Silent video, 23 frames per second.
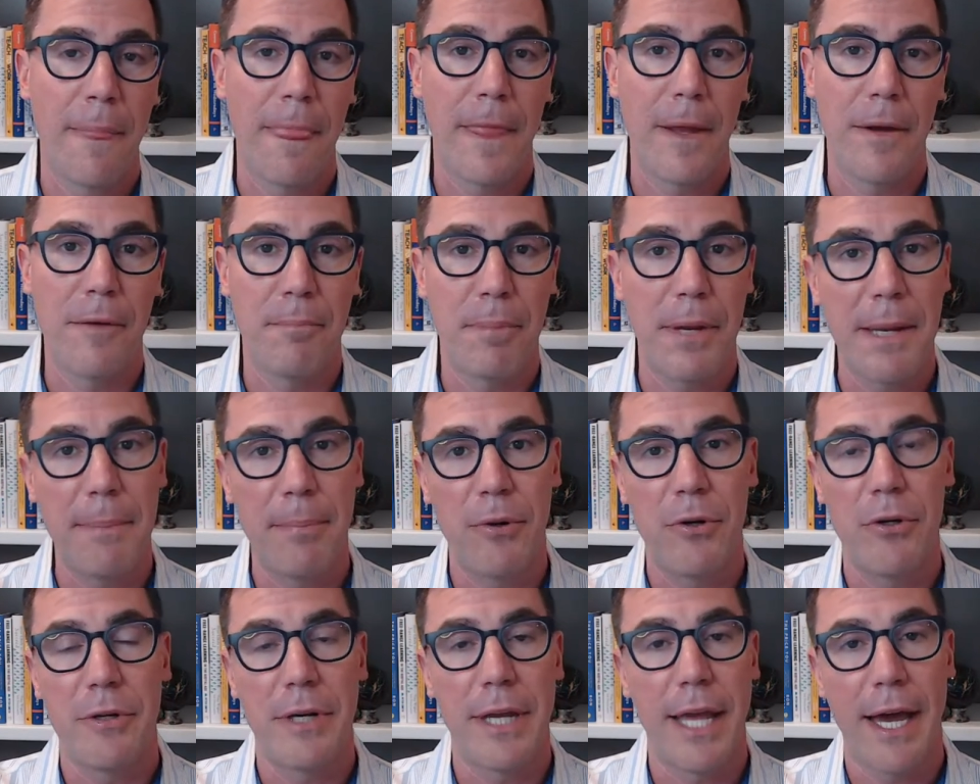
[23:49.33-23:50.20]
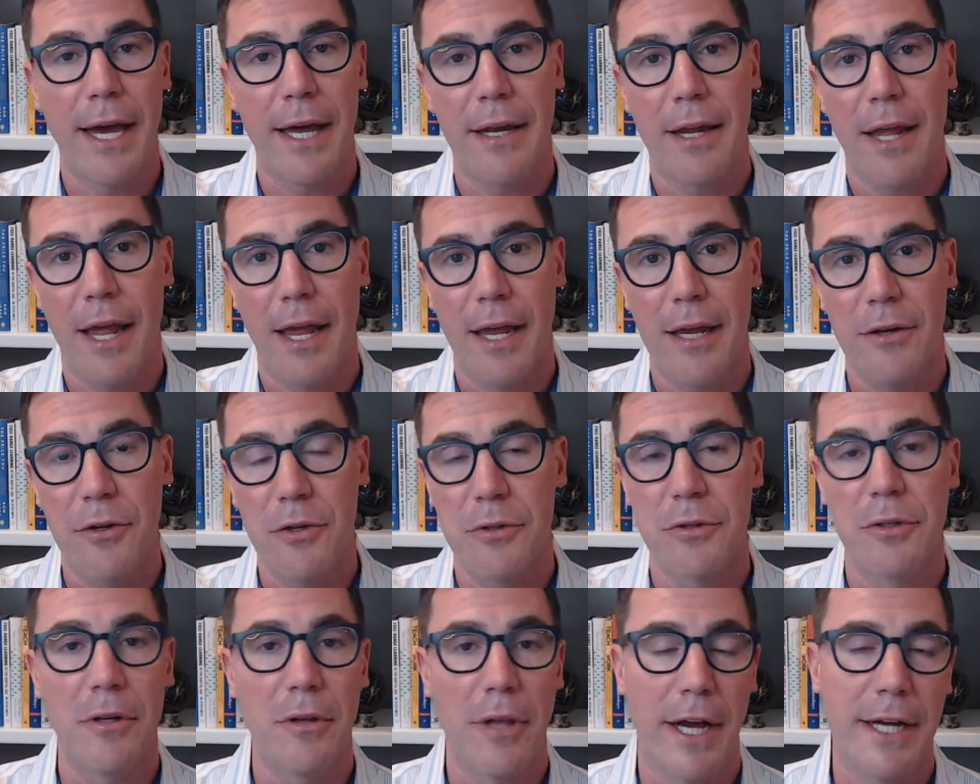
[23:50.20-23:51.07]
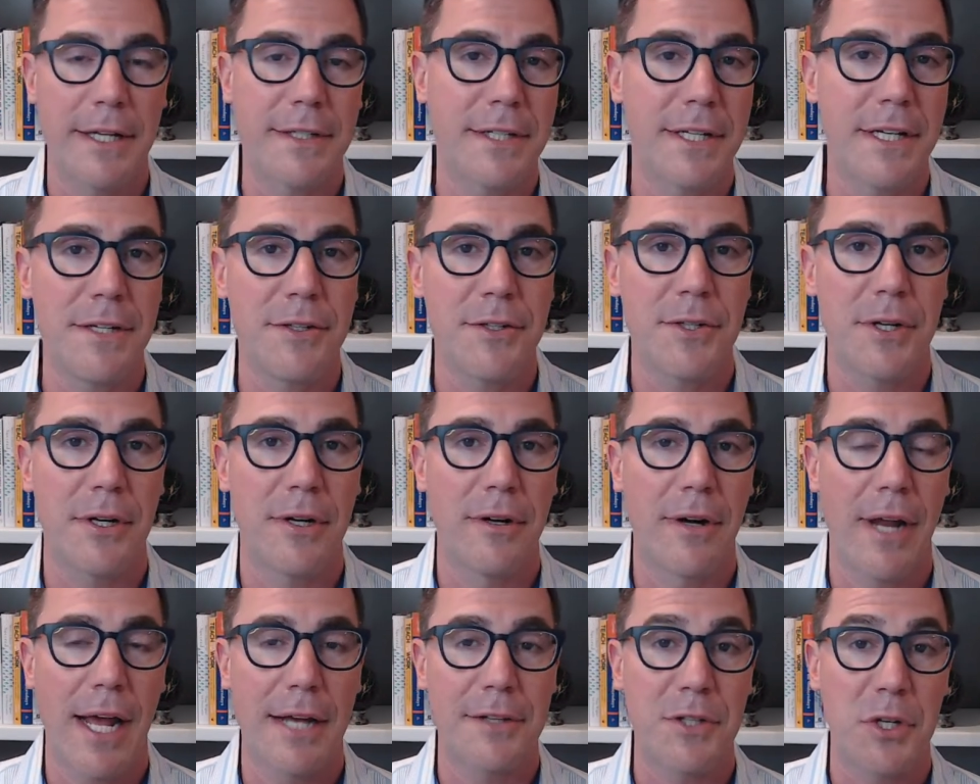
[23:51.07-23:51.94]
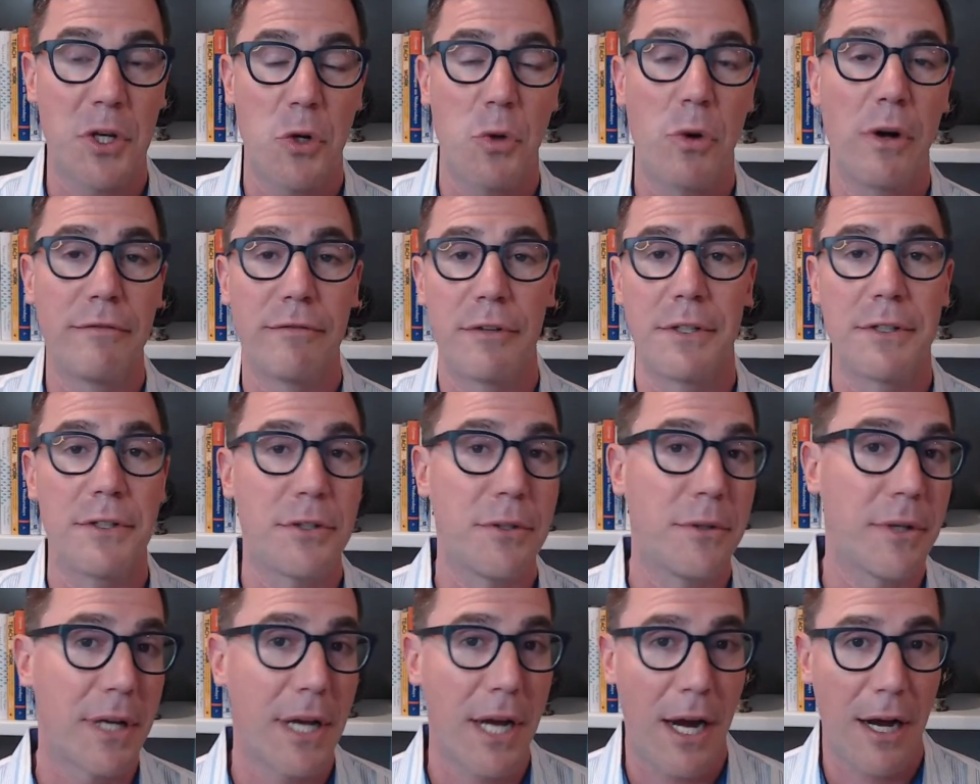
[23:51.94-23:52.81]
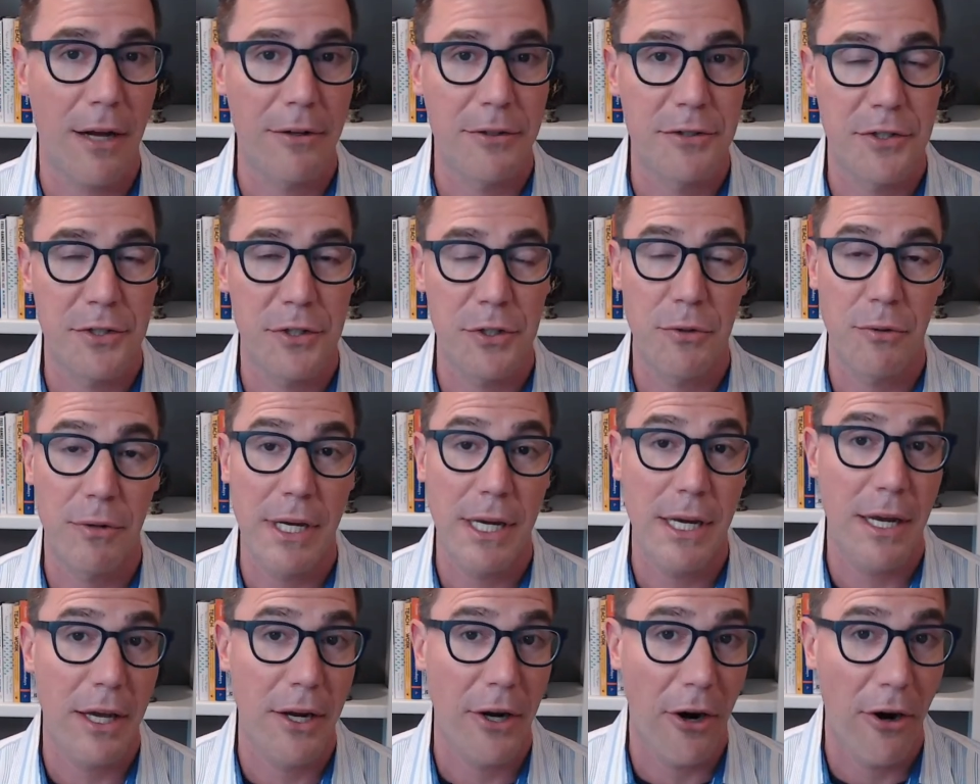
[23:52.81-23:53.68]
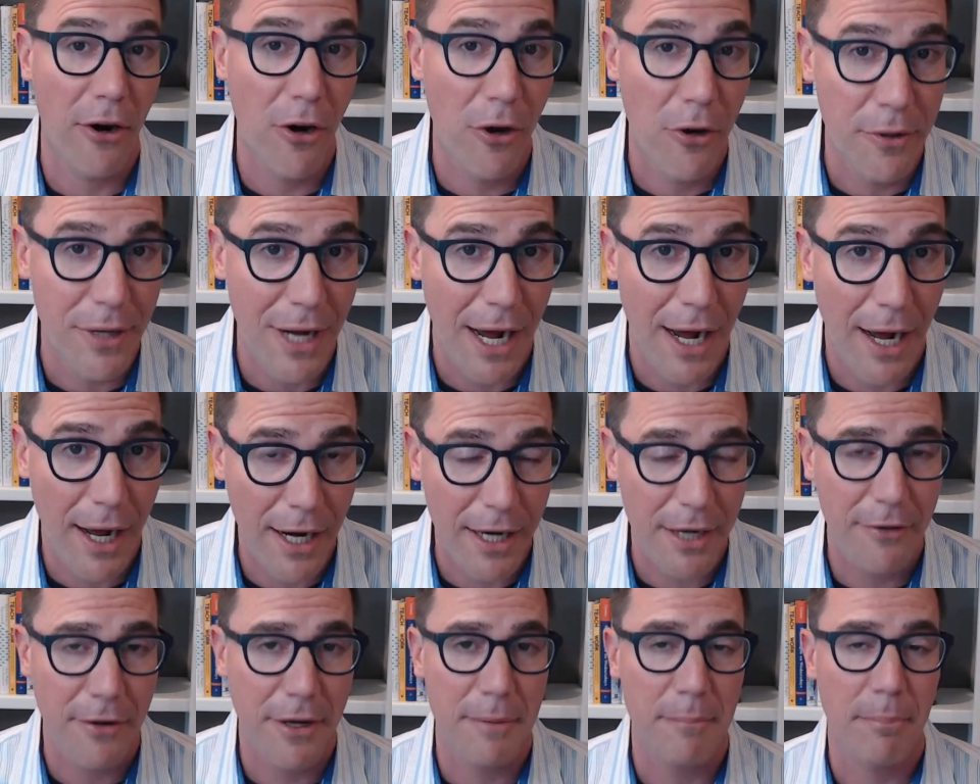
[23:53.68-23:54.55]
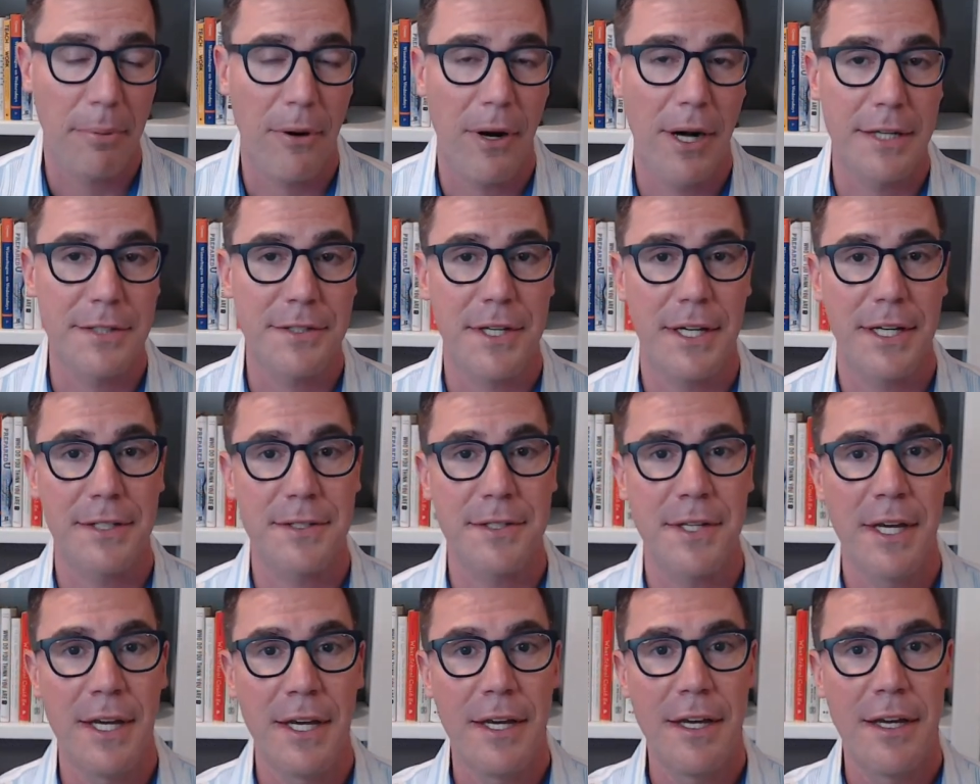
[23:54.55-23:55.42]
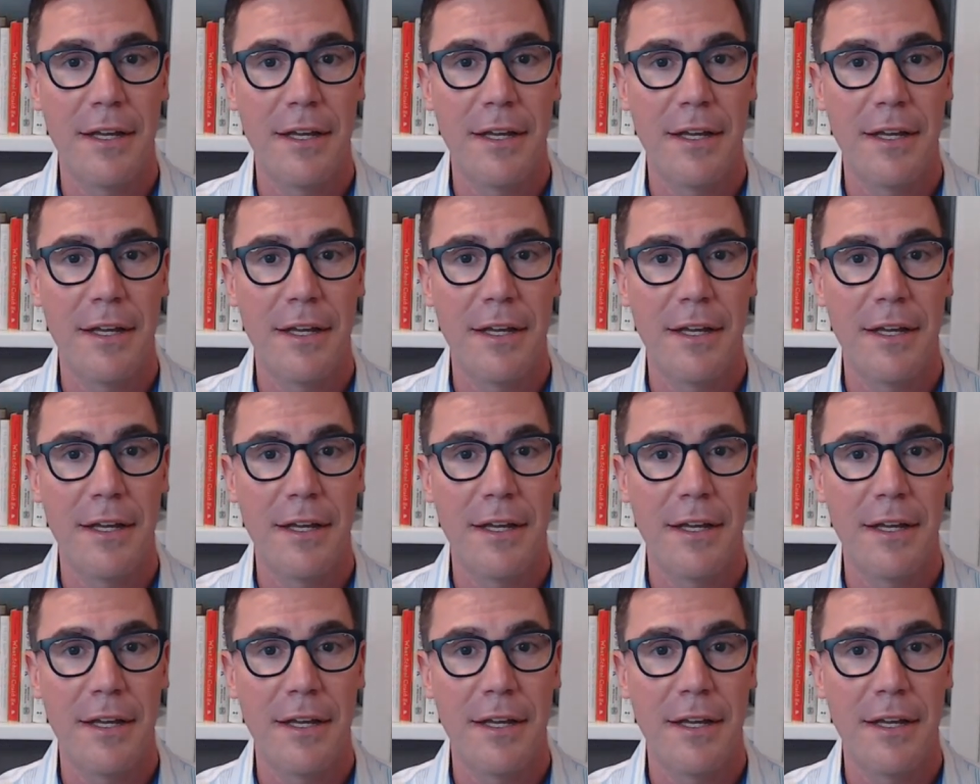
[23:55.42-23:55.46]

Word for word: the people who get a Google IT cert as equivalent to a college degree in our own hiring process